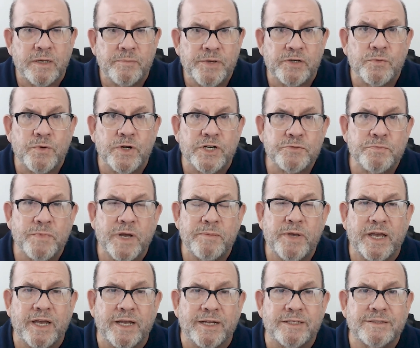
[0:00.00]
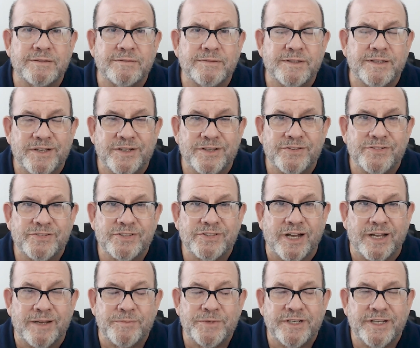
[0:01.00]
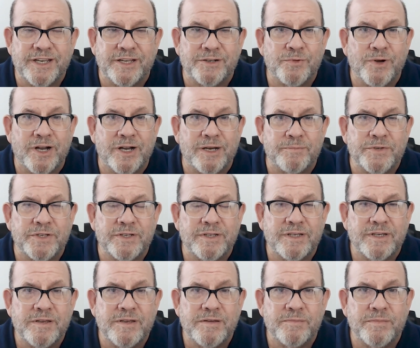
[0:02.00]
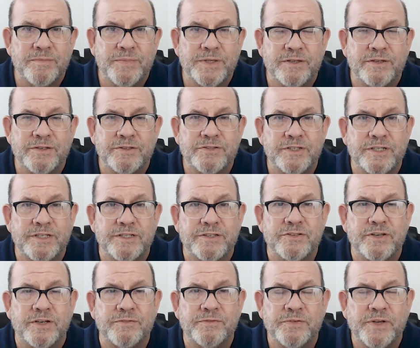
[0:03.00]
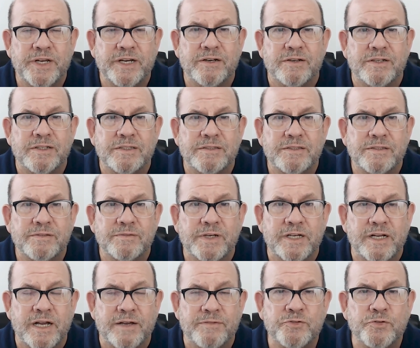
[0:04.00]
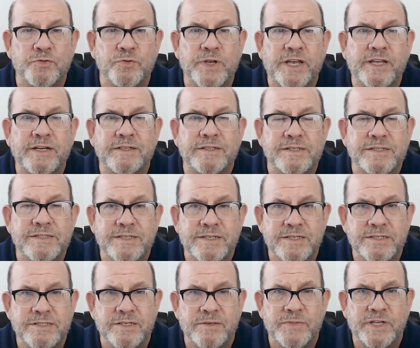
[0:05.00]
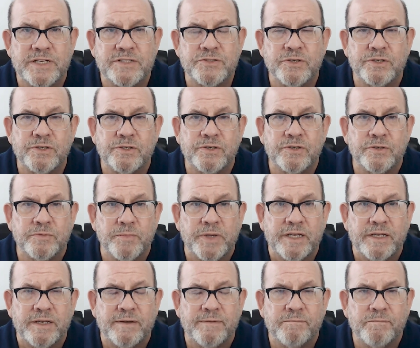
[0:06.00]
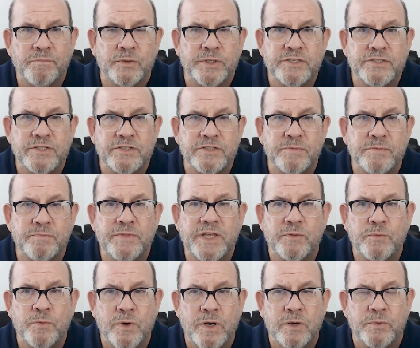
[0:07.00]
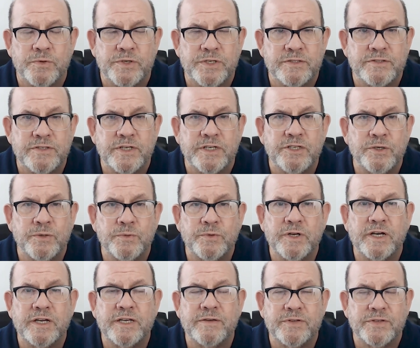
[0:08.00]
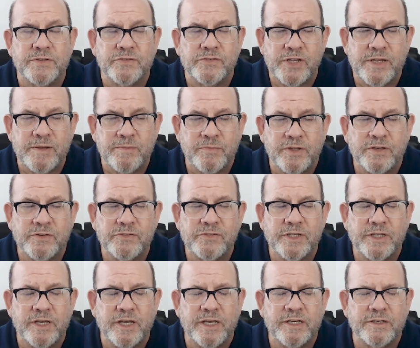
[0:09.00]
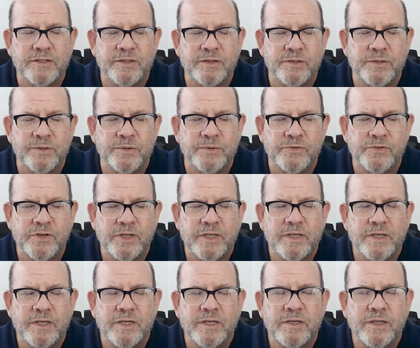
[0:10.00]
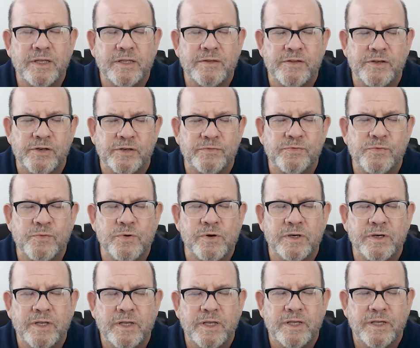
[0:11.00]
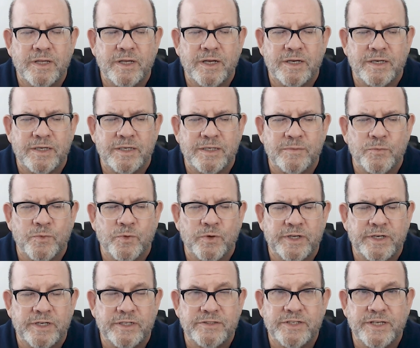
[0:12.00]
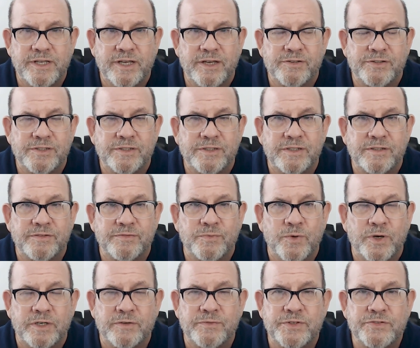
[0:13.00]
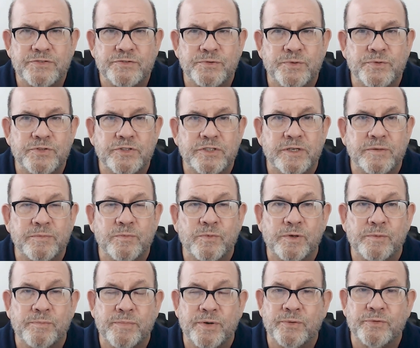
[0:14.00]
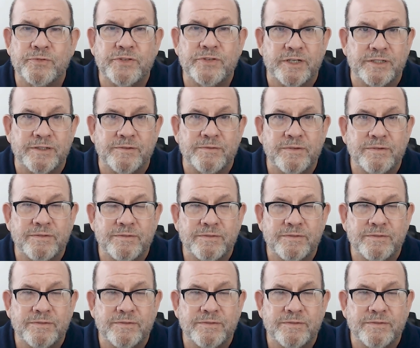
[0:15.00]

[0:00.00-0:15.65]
I better watch my back, because I'm going to get robbed because it's unfair. I've created a system that's going to hurt me. The only system that won't is that you and I have the same things to gain and lose. Therefore, um, we're in it together. If one of us screws it up, we're both done.